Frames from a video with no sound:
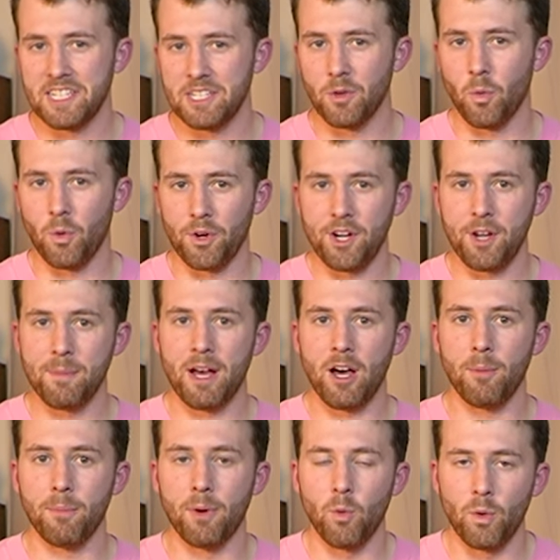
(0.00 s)
need to worry
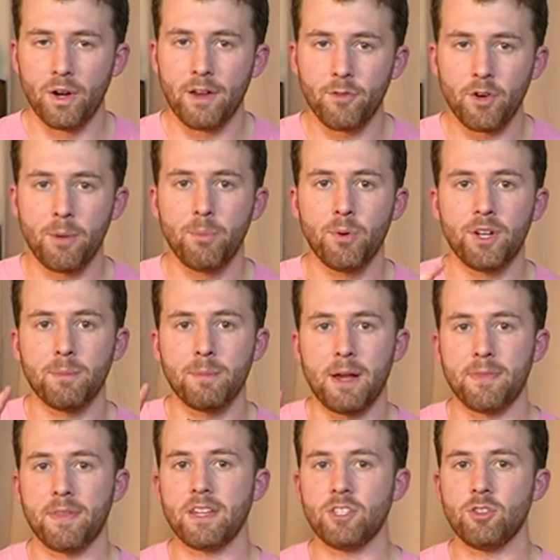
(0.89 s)
about, but whenever I'm putting
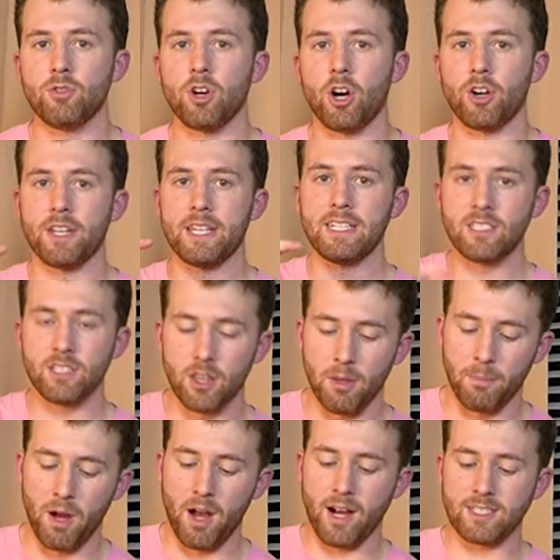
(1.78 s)
my thank you card into the
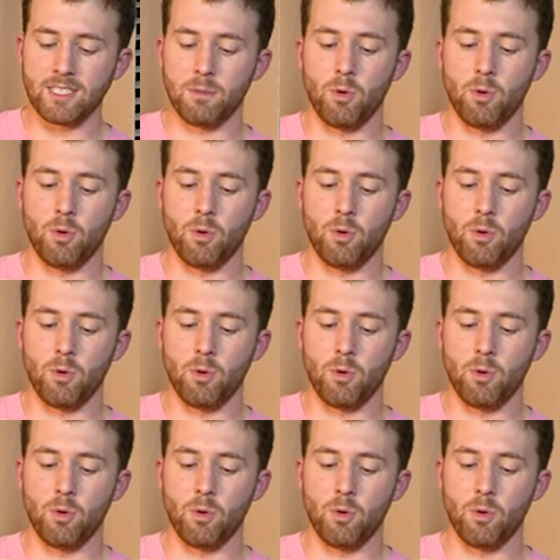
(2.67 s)
box,